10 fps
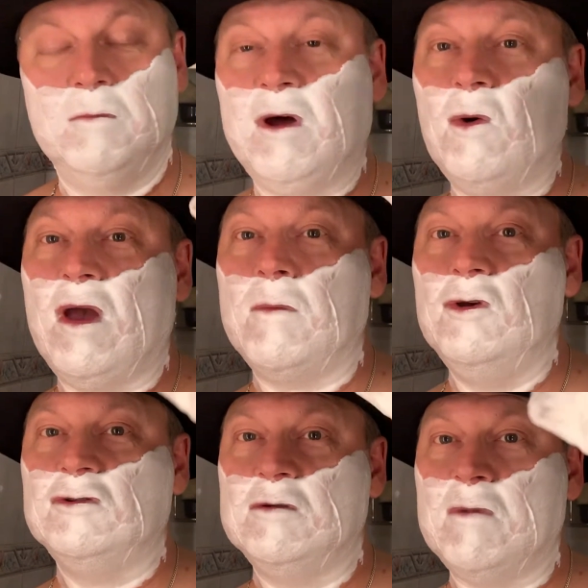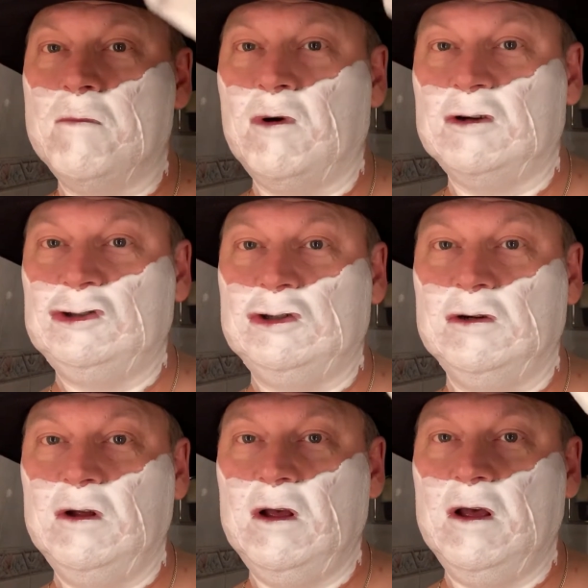By the way, I'm using my brush,
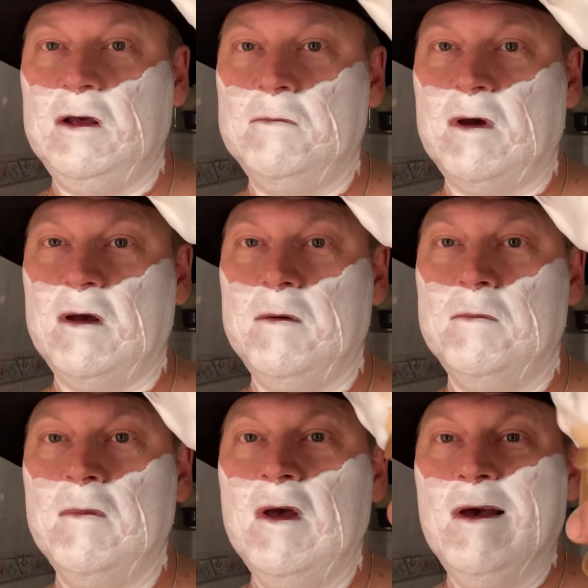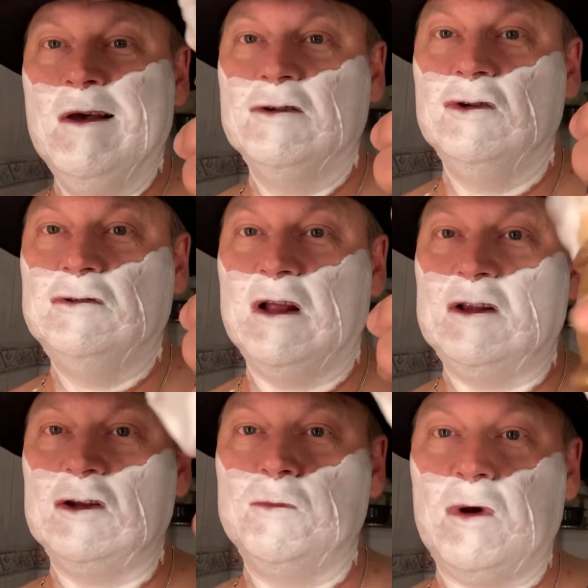my
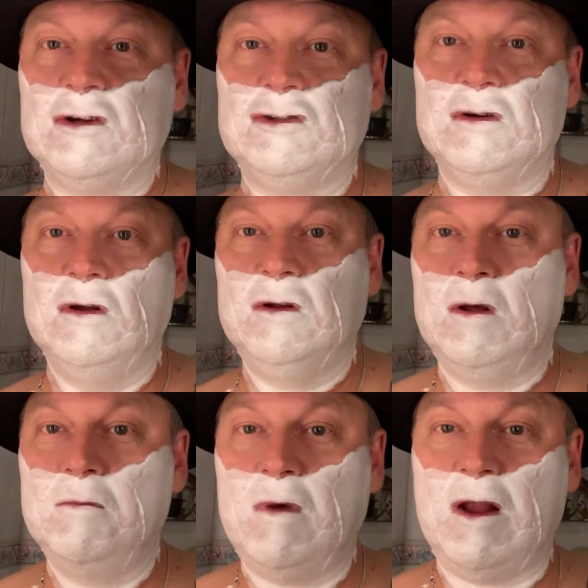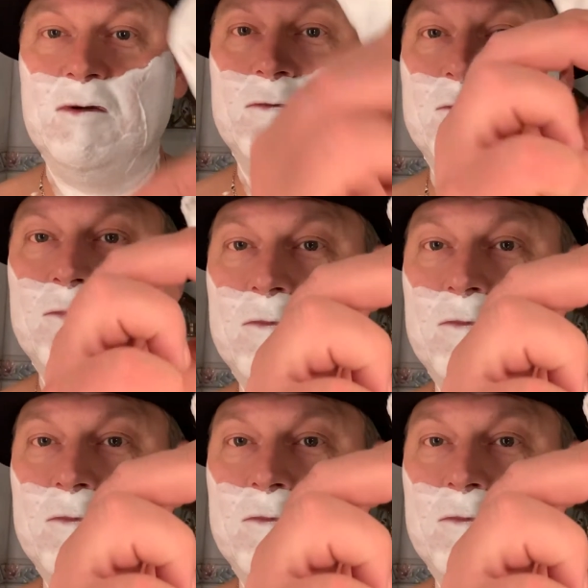synthetic brush, and